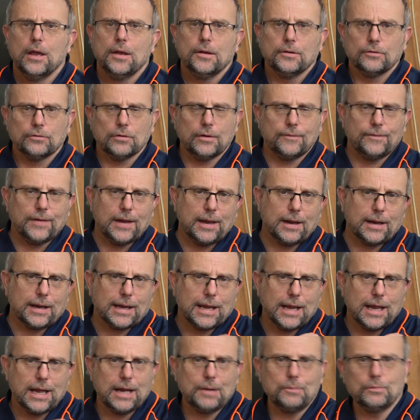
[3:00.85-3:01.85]
So if our
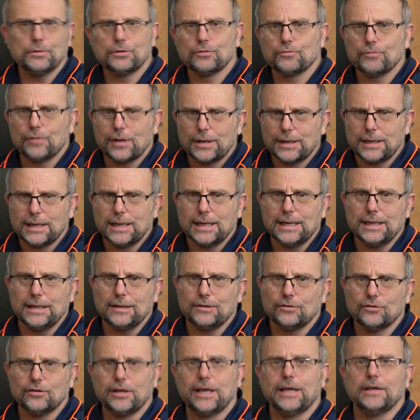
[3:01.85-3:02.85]
car was running in
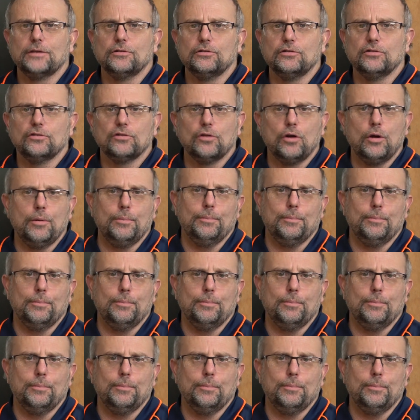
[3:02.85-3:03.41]
exact stop